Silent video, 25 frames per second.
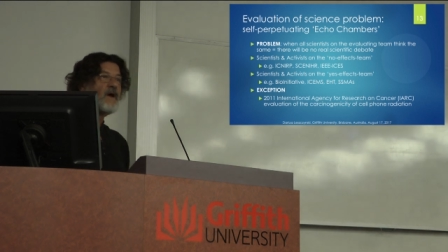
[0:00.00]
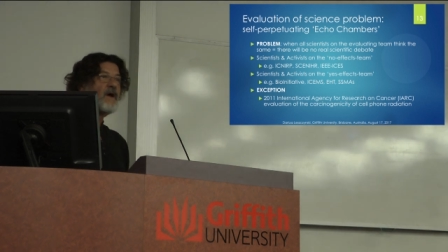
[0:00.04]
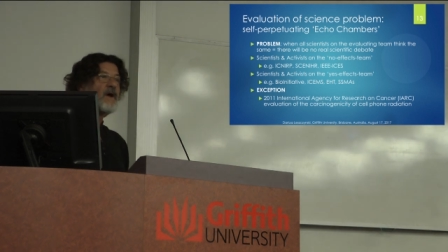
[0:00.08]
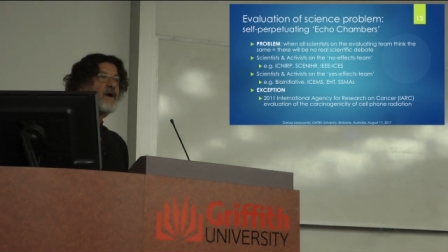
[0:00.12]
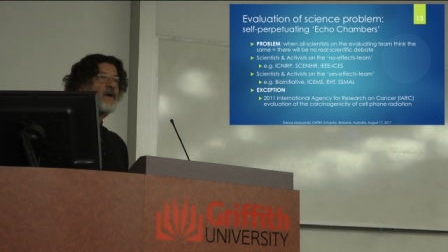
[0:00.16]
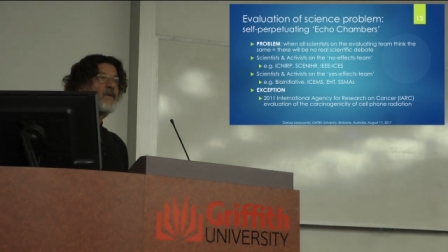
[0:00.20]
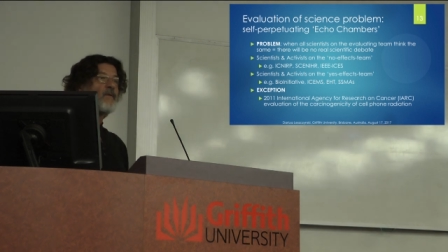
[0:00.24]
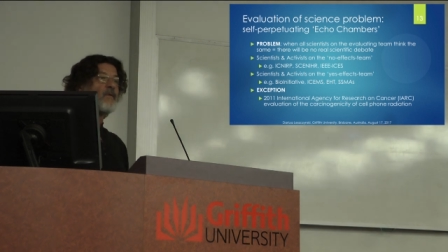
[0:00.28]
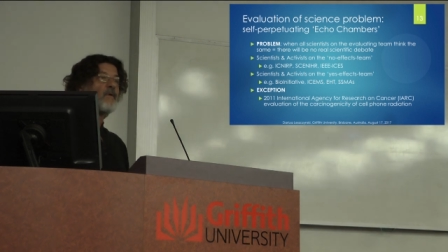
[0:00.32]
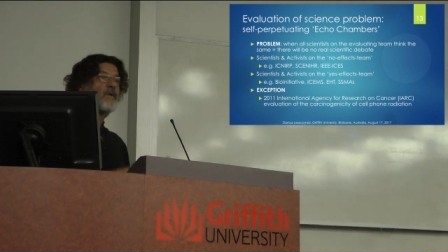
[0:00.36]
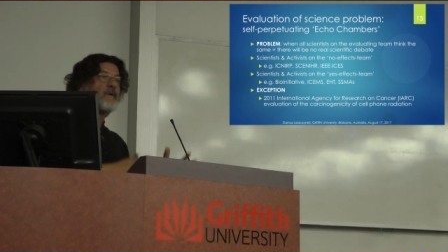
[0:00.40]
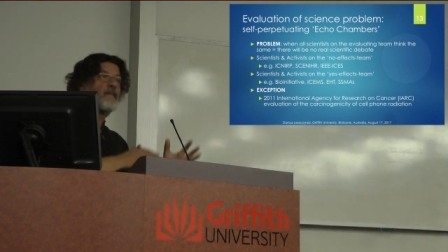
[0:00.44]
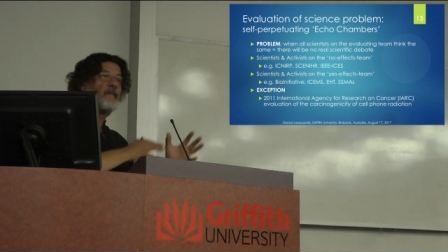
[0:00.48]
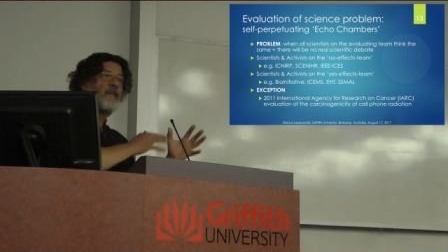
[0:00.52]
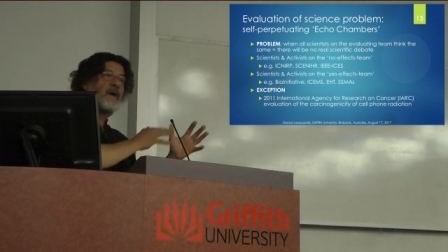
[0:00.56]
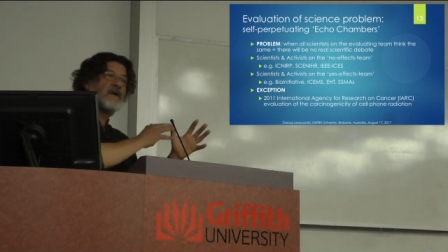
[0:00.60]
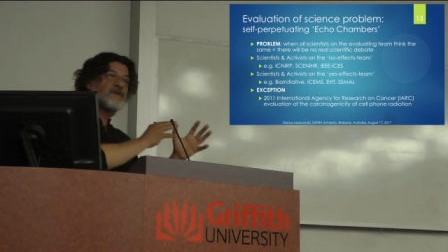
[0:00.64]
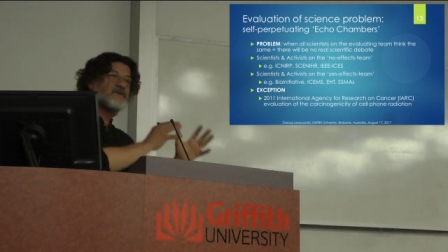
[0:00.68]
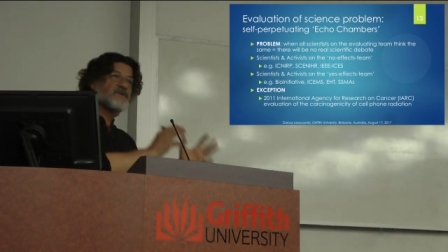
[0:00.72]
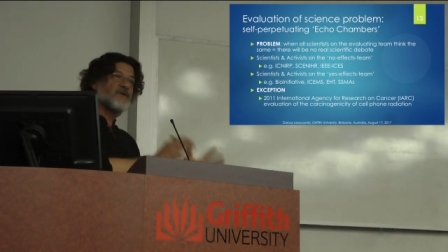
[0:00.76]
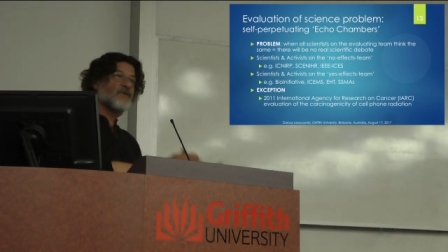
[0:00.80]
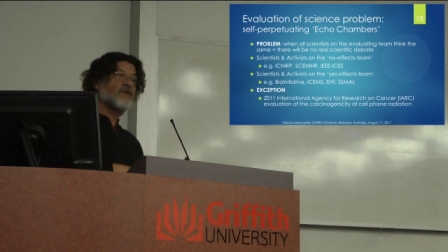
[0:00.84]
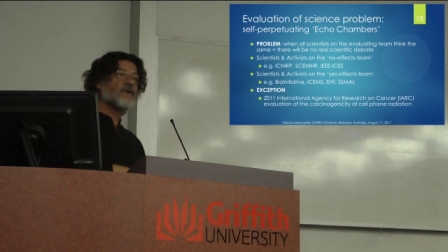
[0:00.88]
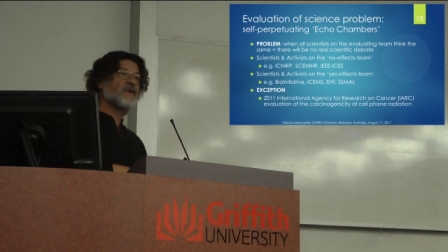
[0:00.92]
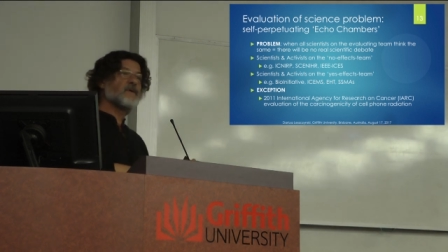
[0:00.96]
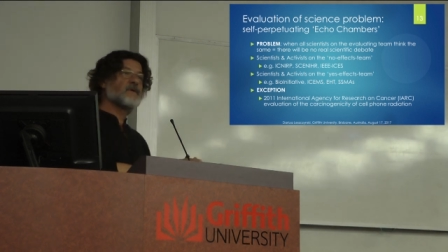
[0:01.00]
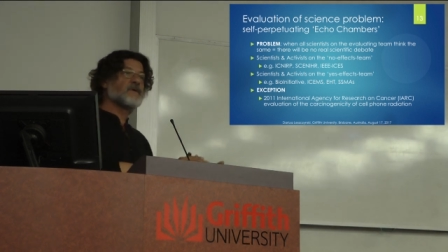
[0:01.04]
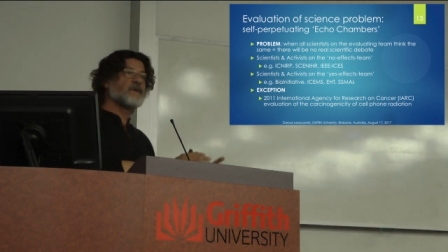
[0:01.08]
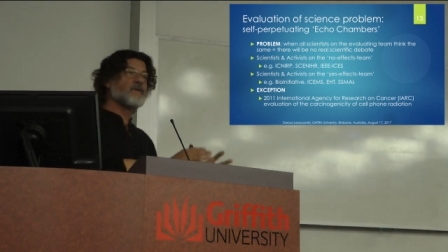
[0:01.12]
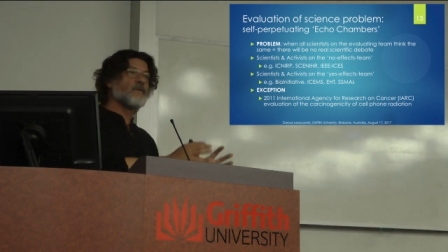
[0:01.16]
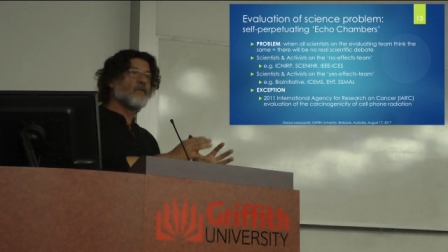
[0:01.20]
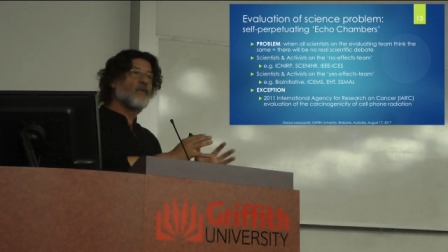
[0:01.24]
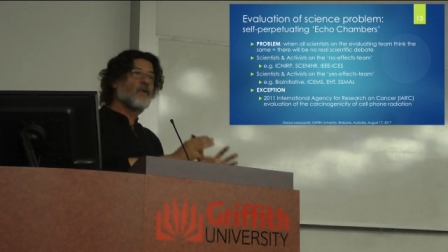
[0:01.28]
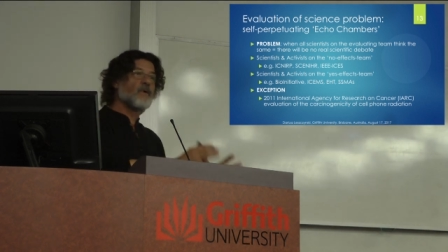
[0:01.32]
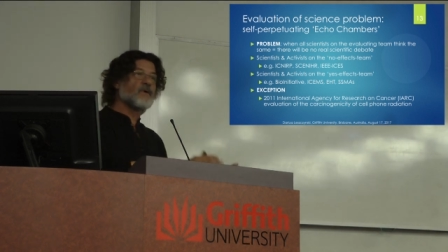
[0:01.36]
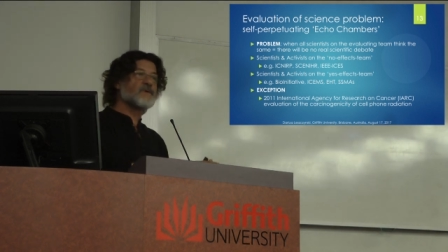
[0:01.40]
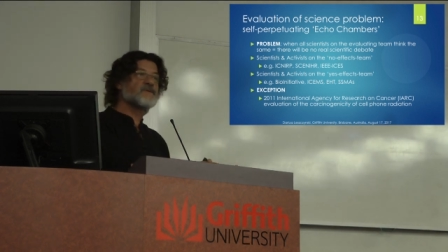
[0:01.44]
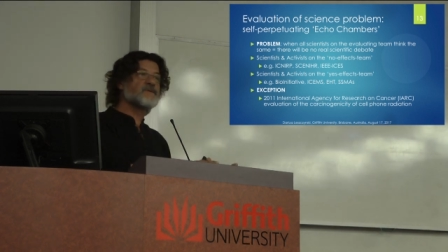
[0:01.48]
majority
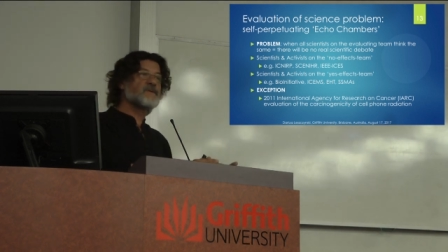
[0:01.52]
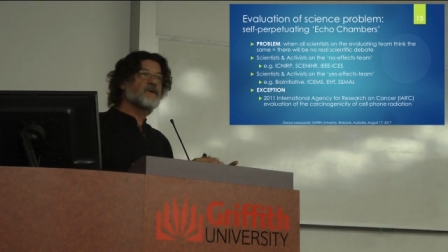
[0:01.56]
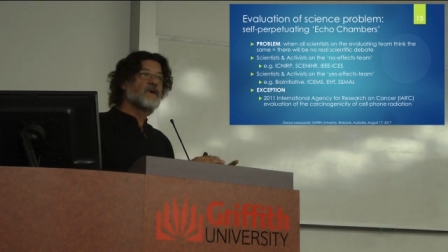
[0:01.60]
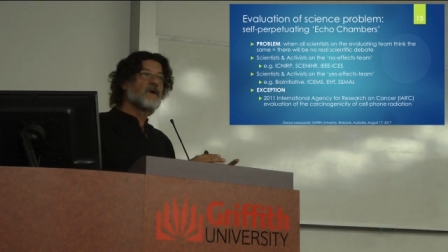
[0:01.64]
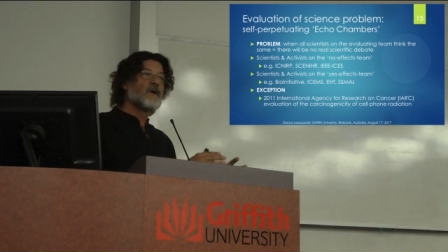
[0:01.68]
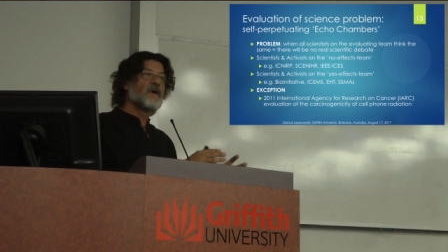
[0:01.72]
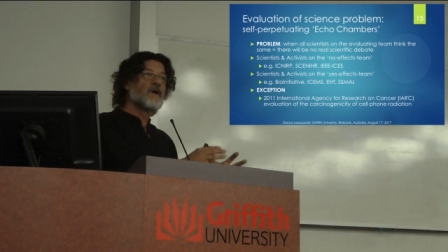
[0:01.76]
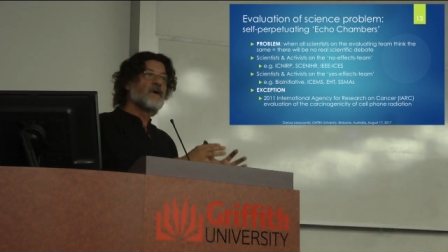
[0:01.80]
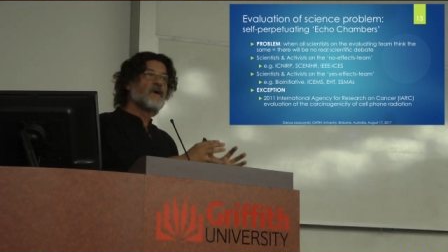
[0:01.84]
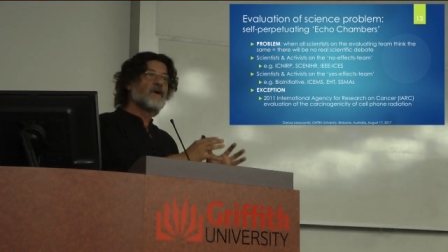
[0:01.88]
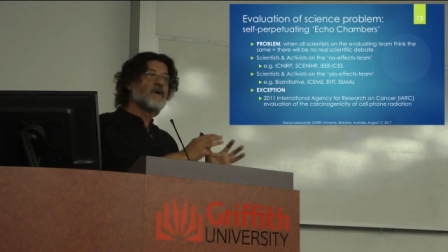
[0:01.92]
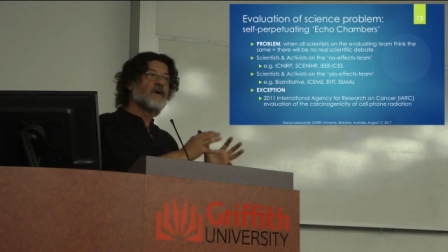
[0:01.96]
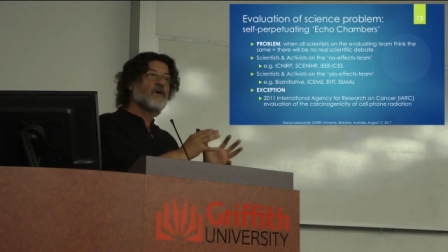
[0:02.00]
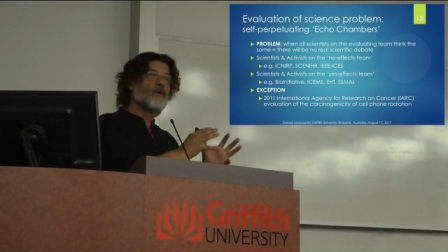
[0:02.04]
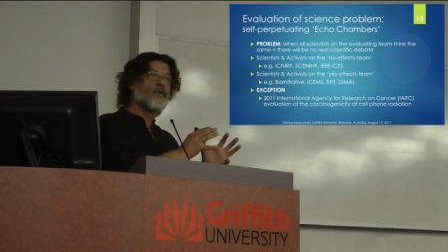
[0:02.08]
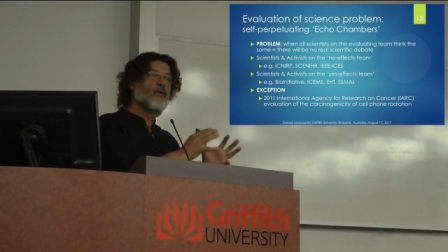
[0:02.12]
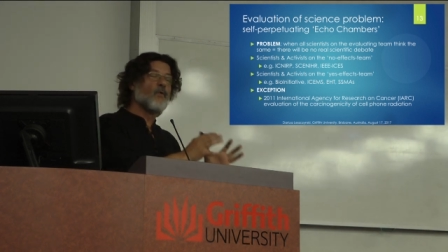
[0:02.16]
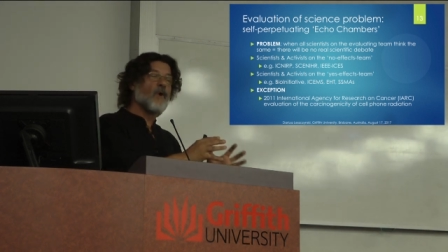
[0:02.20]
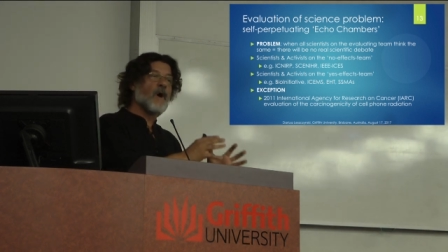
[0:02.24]
was who